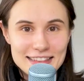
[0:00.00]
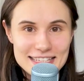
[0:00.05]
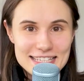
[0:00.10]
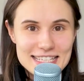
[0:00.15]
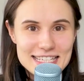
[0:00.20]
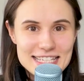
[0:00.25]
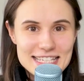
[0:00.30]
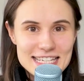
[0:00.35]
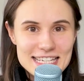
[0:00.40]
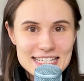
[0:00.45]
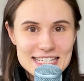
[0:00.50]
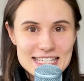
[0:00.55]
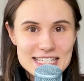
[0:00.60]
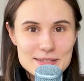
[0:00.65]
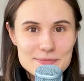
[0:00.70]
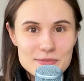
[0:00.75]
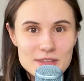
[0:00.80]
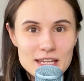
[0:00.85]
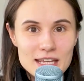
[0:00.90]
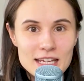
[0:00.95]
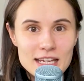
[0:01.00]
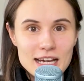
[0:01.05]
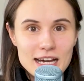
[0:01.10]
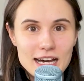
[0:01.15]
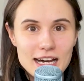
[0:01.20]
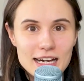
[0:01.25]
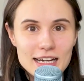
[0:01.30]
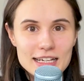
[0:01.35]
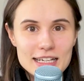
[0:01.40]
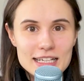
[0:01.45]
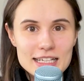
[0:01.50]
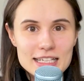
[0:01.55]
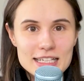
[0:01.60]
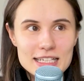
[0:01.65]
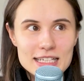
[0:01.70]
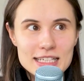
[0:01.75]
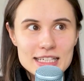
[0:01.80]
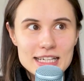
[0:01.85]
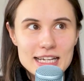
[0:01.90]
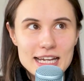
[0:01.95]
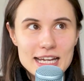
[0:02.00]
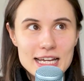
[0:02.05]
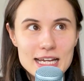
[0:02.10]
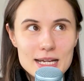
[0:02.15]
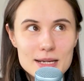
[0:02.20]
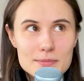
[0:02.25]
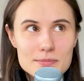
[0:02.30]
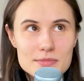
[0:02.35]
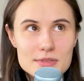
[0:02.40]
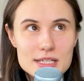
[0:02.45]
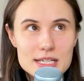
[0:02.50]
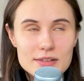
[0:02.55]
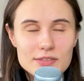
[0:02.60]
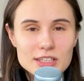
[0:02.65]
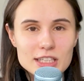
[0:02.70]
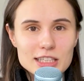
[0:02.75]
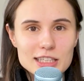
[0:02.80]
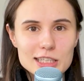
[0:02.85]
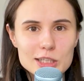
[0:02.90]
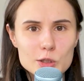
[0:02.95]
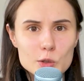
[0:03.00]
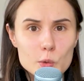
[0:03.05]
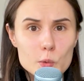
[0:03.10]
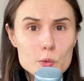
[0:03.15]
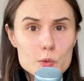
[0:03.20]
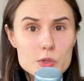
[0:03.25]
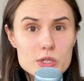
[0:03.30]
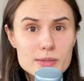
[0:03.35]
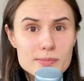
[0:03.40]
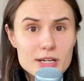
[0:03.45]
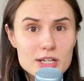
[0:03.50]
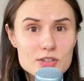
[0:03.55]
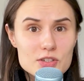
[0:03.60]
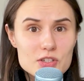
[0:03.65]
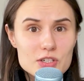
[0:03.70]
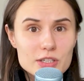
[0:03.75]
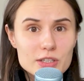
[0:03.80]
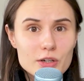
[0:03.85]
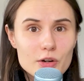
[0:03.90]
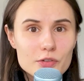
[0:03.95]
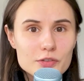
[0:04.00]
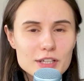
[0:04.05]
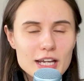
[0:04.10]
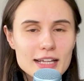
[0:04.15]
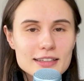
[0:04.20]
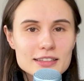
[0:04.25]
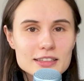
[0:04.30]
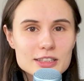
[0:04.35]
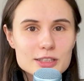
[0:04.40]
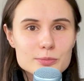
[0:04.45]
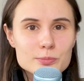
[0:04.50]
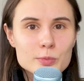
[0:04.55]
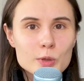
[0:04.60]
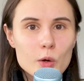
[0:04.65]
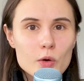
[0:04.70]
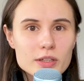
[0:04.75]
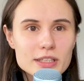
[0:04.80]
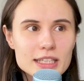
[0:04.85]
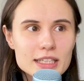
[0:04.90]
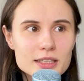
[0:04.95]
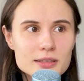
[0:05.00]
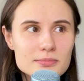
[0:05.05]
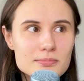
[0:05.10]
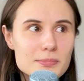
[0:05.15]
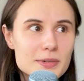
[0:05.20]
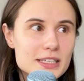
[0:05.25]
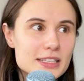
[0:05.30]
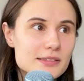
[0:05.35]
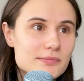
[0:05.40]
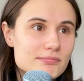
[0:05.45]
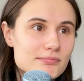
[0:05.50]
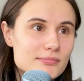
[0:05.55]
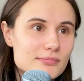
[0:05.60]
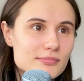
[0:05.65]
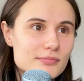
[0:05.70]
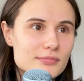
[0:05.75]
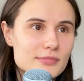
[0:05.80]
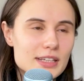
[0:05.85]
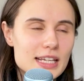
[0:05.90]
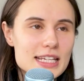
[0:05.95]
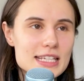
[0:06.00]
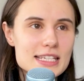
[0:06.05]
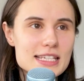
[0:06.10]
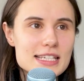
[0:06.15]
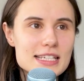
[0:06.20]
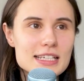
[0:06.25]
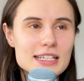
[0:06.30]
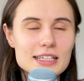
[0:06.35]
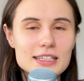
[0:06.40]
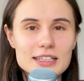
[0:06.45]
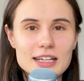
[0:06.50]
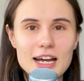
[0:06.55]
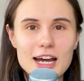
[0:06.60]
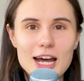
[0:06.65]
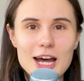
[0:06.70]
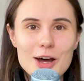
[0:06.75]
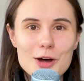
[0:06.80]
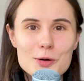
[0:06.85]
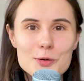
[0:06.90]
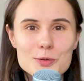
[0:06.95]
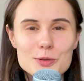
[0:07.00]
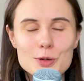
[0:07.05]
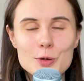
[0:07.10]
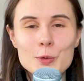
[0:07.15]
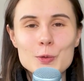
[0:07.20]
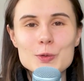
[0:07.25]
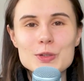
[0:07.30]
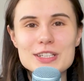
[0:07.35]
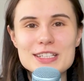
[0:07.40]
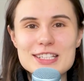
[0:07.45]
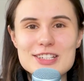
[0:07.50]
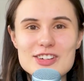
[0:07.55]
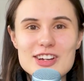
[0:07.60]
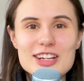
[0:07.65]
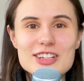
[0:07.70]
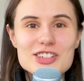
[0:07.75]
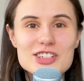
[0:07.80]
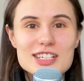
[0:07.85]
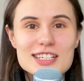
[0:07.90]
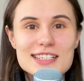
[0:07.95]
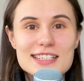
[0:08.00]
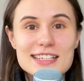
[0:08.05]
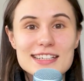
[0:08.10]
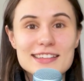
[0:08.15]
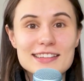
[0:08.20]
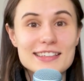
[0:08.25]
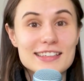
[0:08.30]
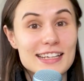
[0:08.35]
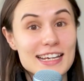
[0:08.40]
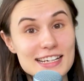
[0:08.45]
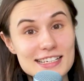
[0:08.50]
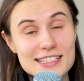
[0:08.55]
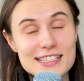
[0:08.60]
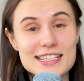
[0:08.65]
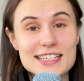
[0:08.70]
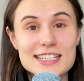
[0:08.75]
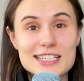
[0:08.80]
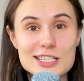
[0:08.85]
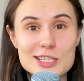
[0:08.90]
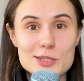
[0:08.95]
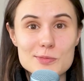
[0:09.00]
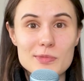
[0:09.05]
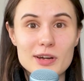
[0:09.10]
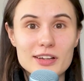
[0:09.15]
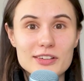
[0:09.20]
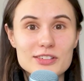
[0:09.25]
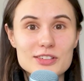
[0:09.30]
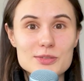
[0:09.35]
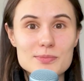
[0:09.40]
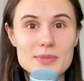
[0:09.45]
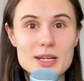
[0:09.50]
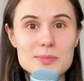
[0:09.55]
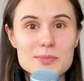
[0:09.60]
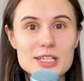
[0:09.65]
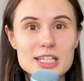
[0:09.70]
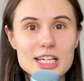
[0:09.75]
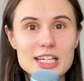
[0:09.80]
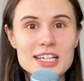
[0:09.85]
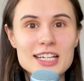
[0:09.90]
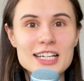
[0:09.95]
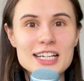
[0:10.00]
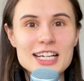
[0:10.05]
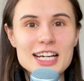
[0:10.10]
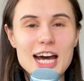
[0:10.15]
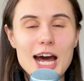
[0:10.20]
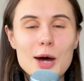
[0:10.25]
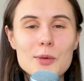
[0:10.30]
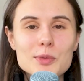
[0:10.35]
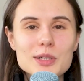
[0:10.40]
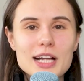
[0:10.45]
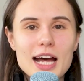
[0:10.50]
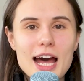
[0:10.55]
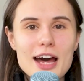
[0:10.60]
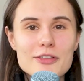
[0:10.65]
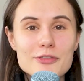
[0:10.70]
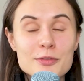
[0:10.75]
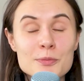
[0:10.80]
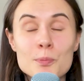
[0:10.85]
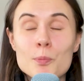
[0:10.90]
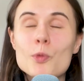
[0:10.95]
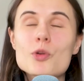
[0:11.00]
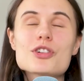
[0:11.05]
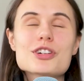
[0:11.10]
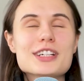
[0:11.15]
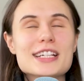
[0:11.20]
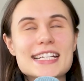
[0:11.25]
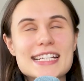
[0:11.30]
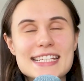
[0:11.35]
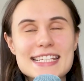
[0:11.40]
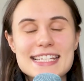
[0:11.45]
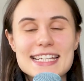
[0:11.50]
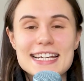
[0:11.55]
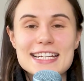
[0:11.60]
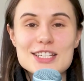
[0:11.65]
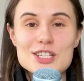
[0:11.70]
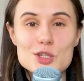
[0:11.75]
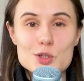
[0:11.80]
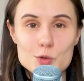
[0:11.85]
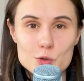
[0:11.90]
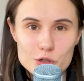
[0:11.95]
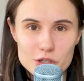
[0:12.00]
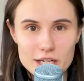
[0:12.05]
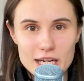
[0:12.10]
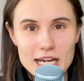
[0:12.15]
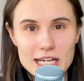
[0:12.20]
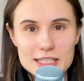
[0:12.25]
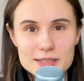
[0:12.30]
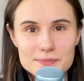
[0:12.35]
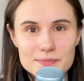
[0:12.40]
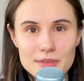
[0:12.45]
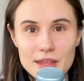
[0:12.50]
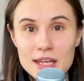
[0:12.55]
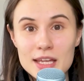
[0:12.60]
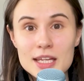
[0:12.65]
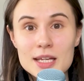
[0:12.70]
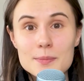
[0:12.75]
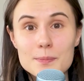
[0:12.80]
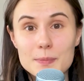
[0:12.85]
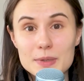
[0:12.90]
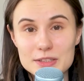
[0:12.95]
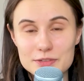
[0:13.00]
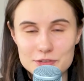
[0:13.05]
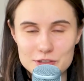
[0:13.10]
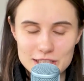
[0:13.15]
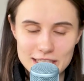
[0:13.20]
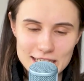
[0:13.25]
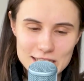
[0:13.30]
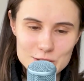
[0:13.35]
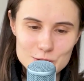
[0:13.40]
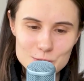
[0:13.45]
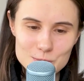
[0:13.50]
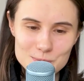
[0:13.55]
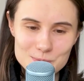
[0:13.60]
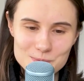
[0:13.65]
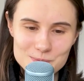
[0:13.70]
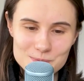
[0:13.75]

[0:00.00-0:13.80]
this is it. I am definitely not a master of calendar blocking, but let's see how the whole thing changes in the next 6 months. Maybe I will have more insights to share. But for now,